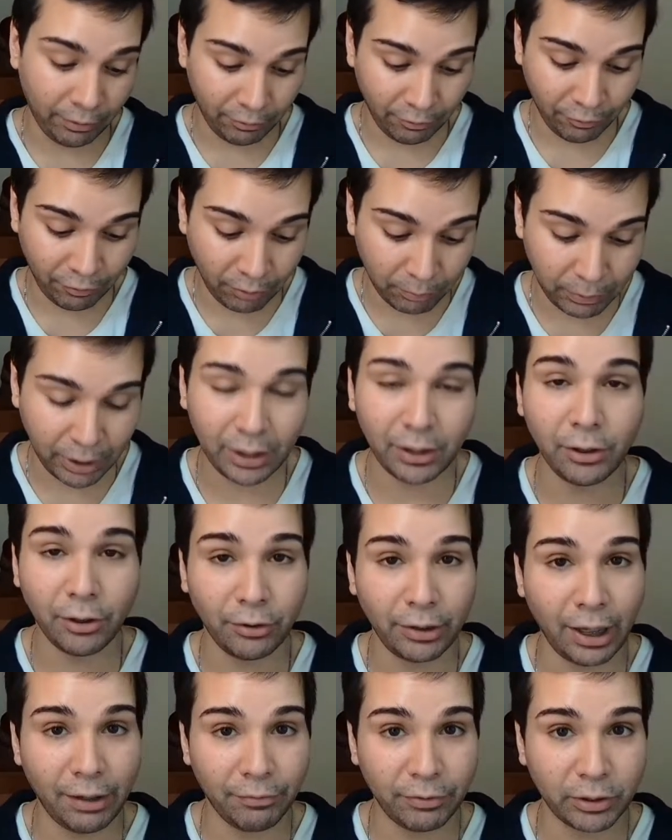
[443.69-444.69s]
familial
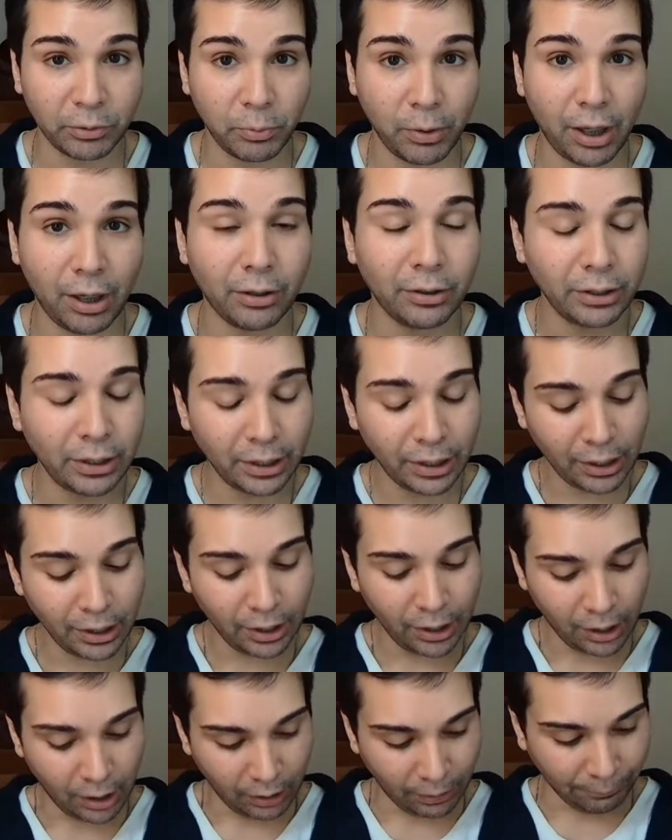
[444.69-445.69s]
life as well.
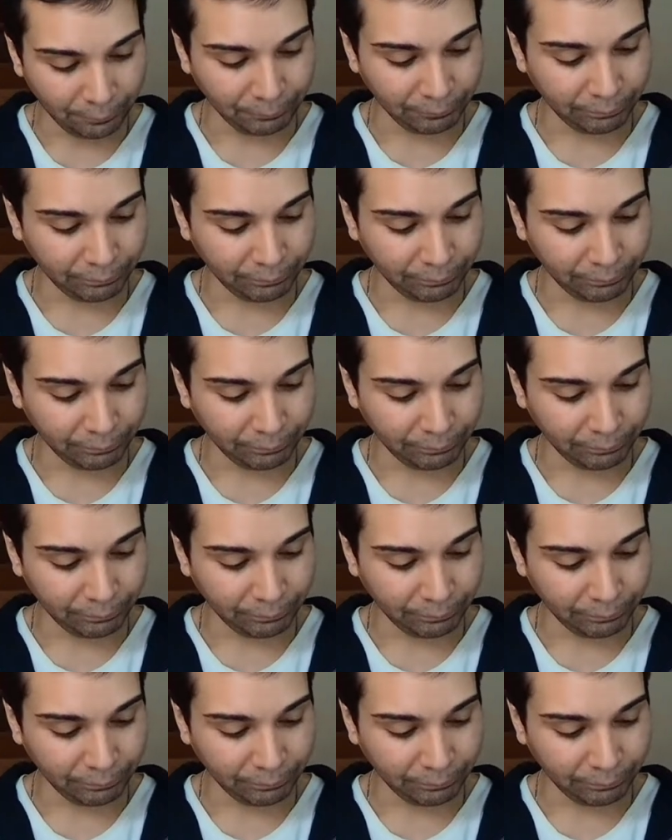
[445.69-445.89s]
I